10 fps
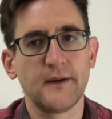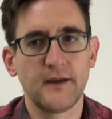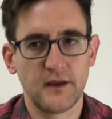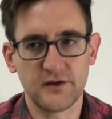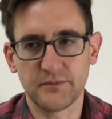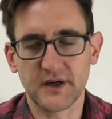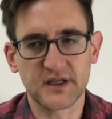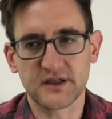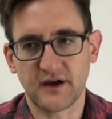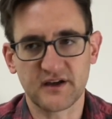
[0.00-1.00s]
His buddy
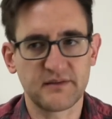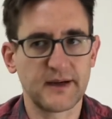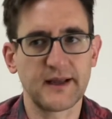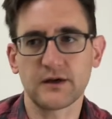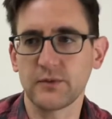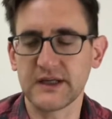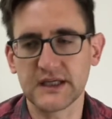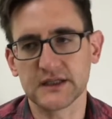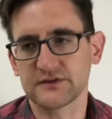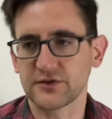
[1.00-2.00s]
talks about
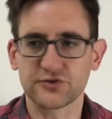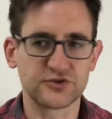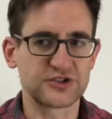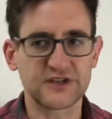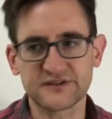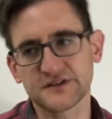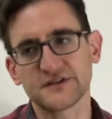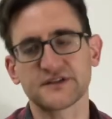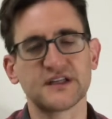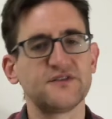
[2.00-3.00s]
equity and social
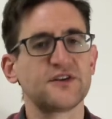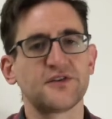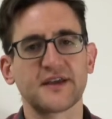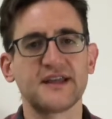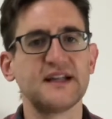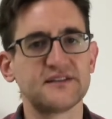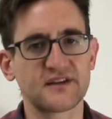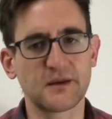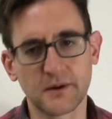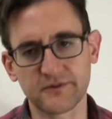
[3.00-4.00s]
justice, and he feels like he needs to
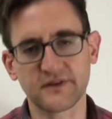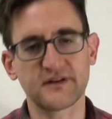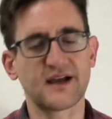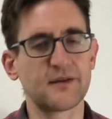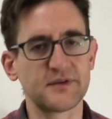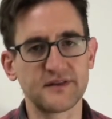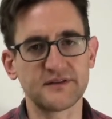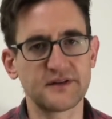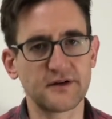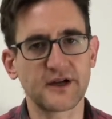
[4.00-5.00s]
come over the top in this
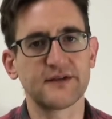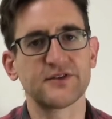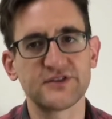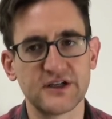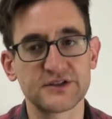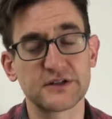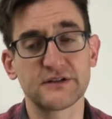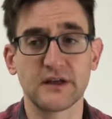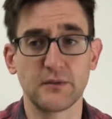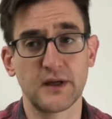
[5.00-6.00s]
dinner conversation and
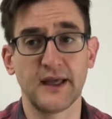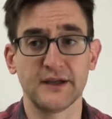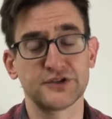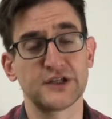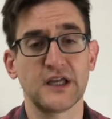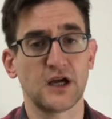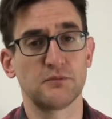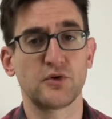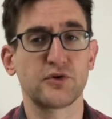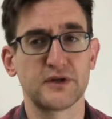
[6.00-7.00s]
say, well, I actually care
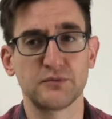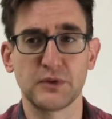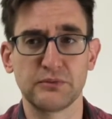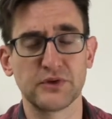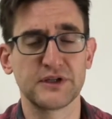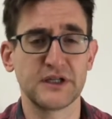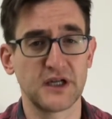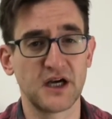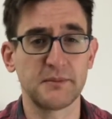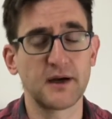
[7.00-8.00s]
more, and we really need to
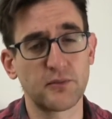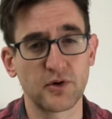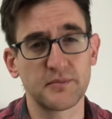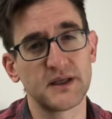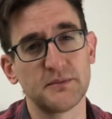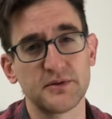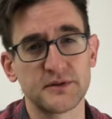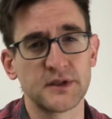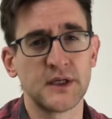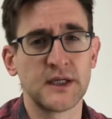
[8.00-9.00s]
help out poor people
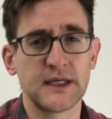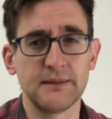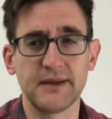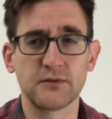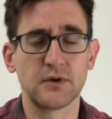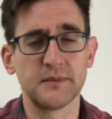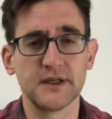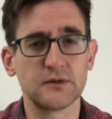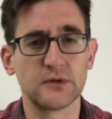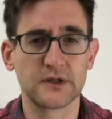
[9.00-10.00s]
and make women
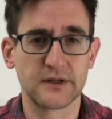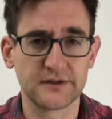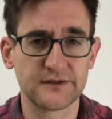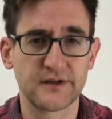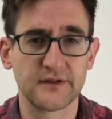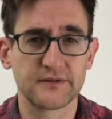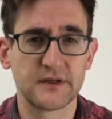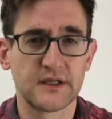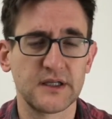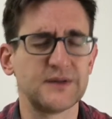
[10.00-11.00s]
equal and all this stuff.
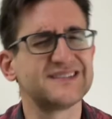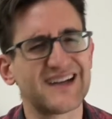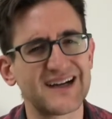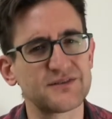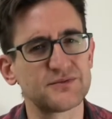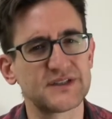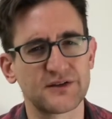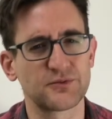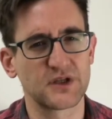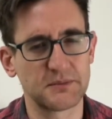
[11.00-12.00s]
He
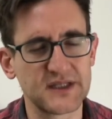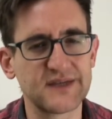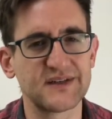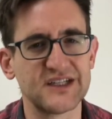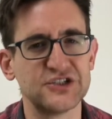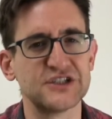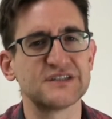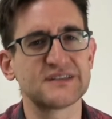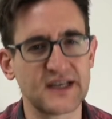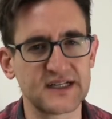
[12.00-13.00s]
doesn't really believe it, he's just
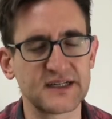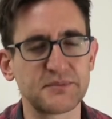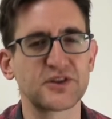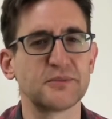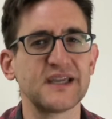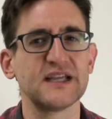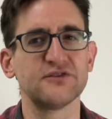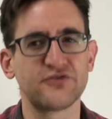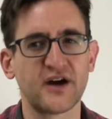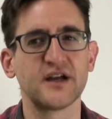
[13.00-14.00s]
saying it. But they're making
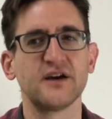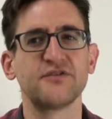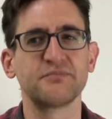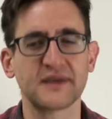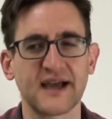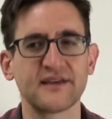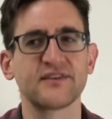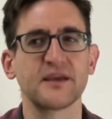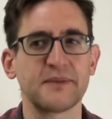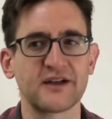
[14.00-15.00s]
fun of guys
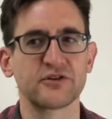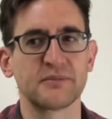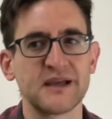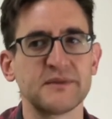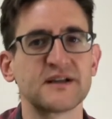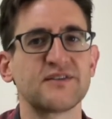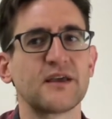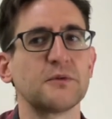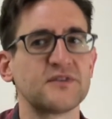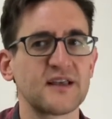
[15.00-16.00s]
like Patrick Bateman because they
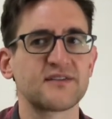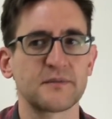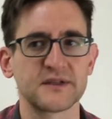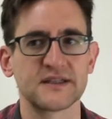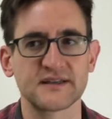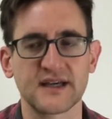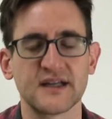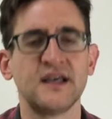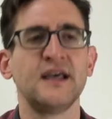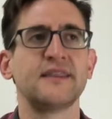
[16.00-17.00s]
would say something like
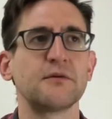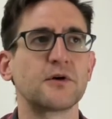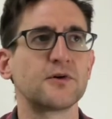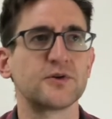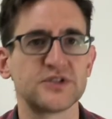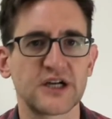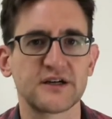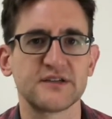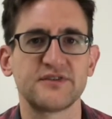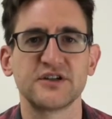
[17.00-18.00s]
that. They would go to a
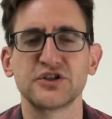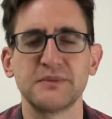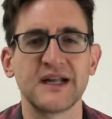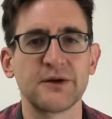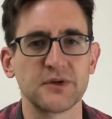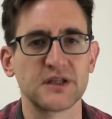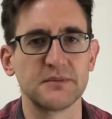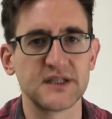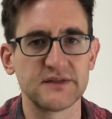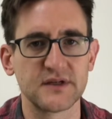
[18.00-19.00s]
charity function but not really
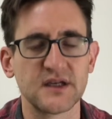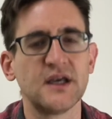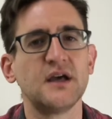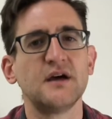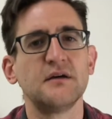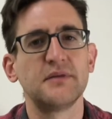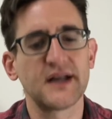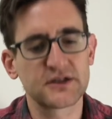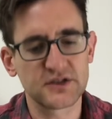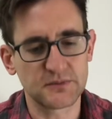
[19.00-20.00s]
believe it. But
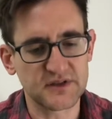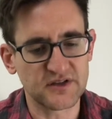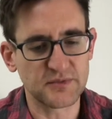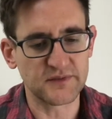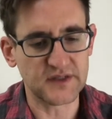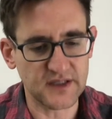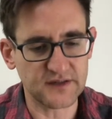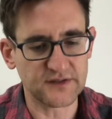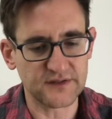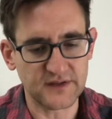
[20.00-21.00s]
actually what this movie does
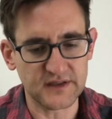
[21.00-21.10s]
is